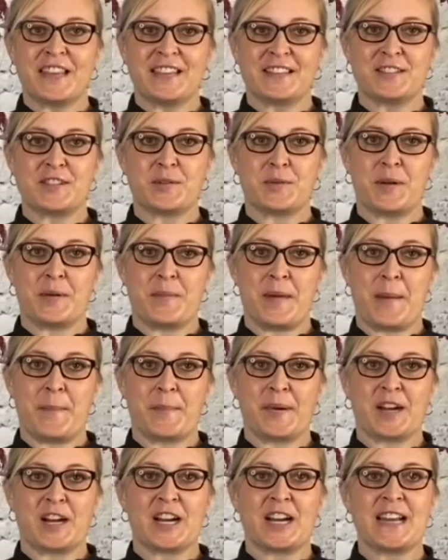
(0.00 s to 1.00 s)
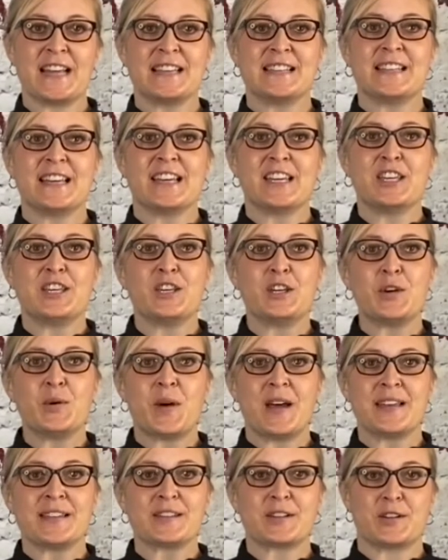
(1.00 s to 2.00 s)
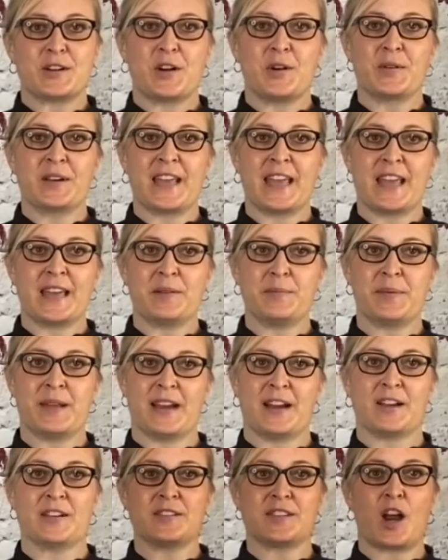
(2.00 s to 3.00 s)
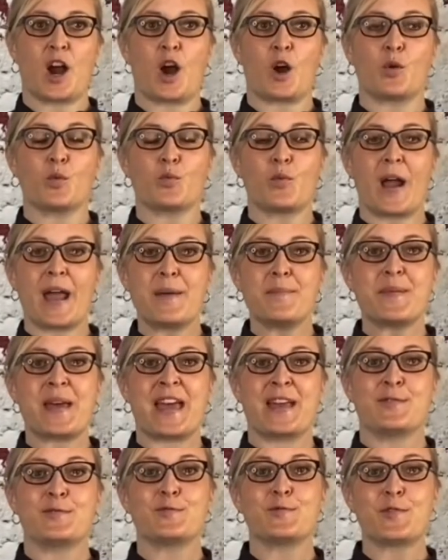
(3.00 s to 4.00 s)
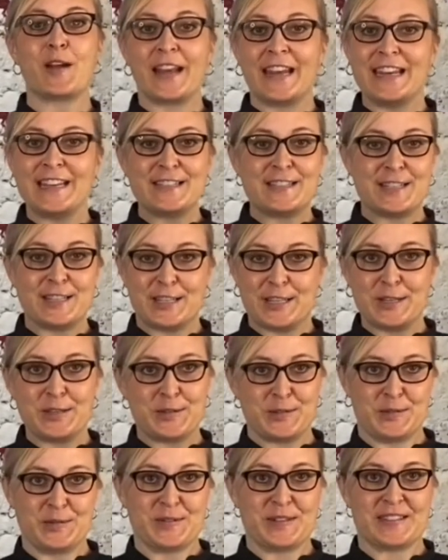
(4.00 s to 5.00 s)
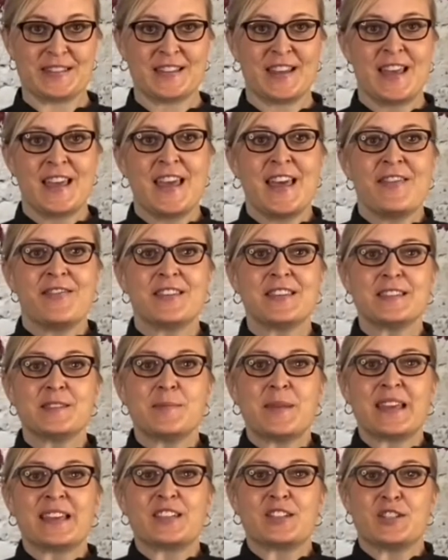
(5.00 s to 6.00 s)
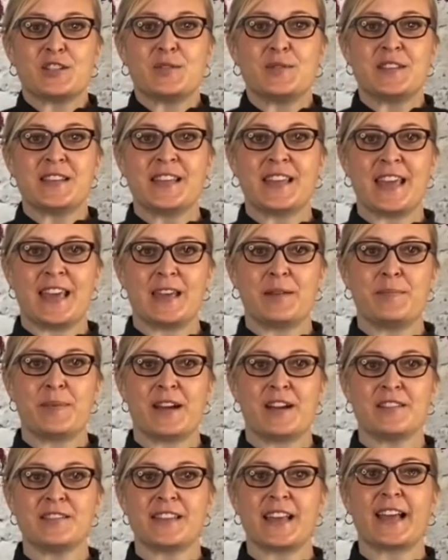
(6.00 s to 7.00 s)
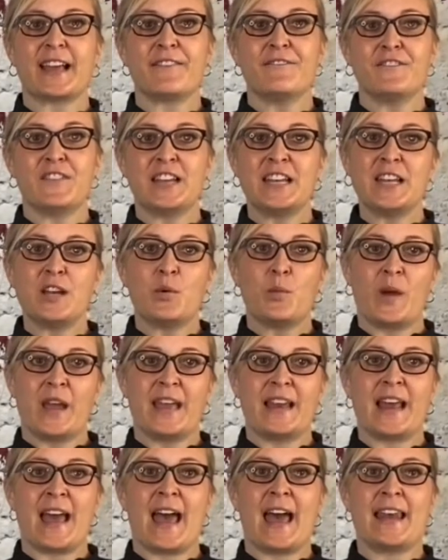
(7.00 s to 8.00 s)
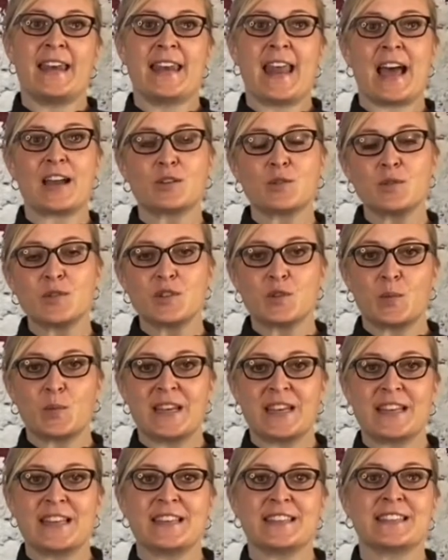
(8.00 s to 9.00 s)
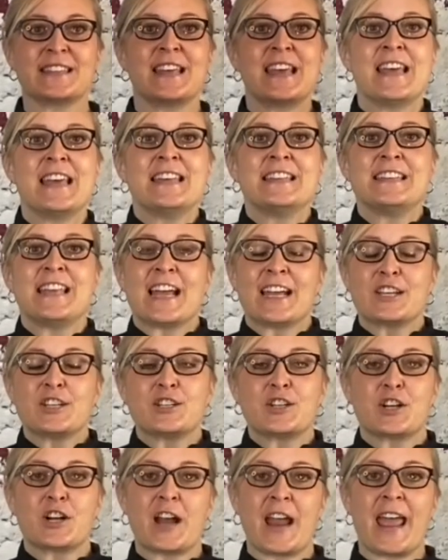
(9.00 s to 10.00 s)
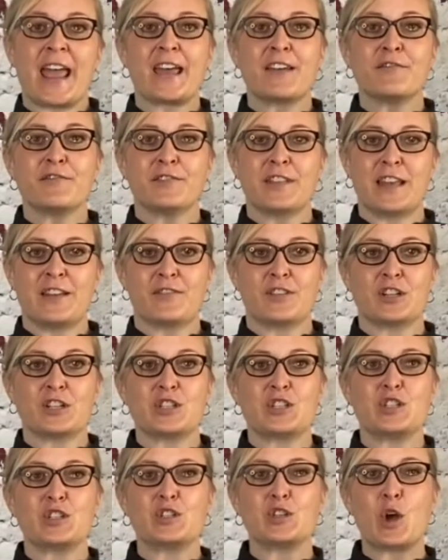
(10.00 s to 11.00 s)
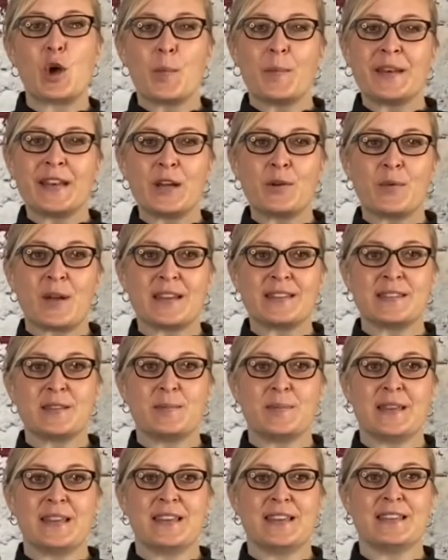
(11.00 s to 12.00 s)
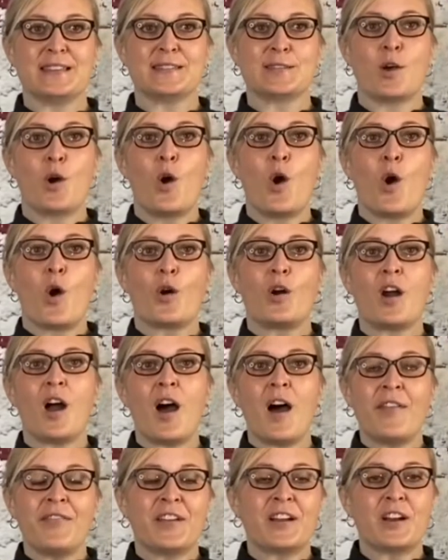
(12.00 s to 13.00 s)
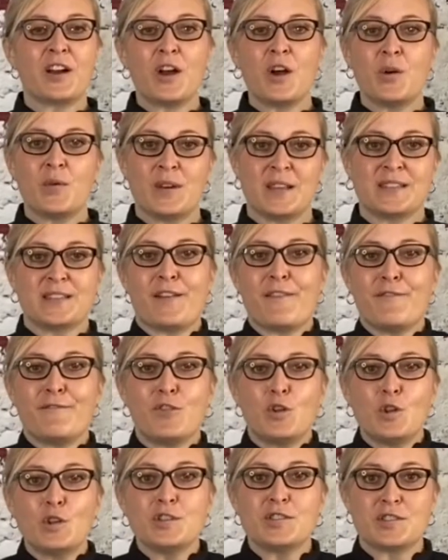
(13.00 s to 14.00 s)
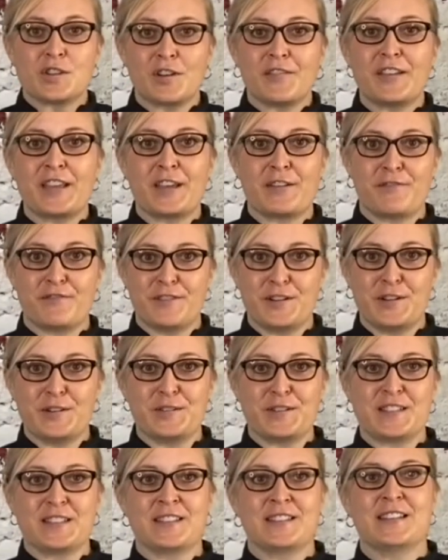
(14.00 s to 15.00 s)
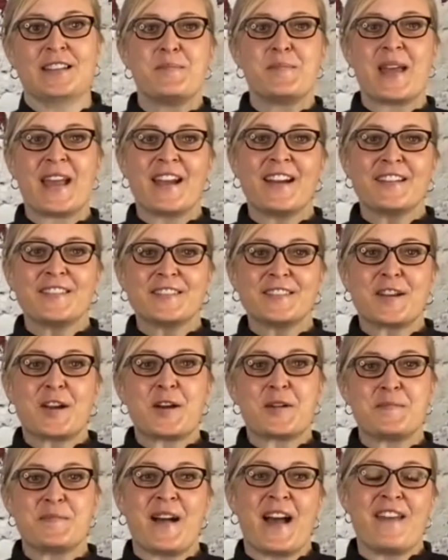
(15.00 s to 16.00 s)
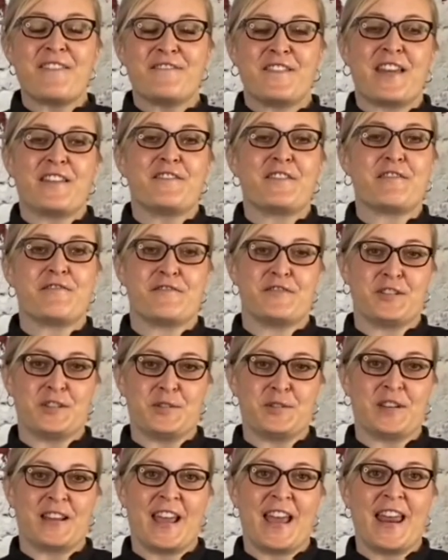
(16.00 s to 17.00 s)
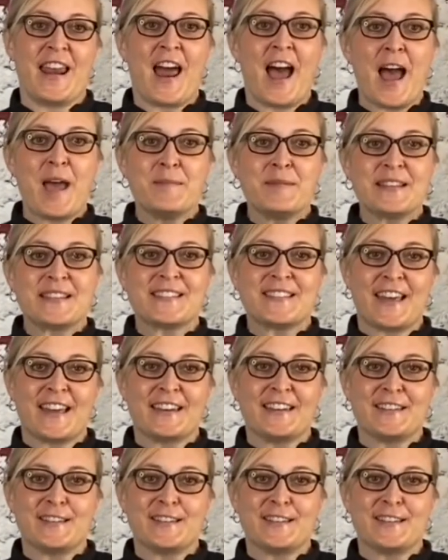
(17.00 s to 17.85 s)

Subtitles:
to remember is that US grown canned pears are ripe and ready to use. This makes juicy canned pears a convenient way to add natural sweetness, texture, and flavor to so many recipes, or on their own as a full serving of fruit. Pears are my favorite fruit, and I'm excited to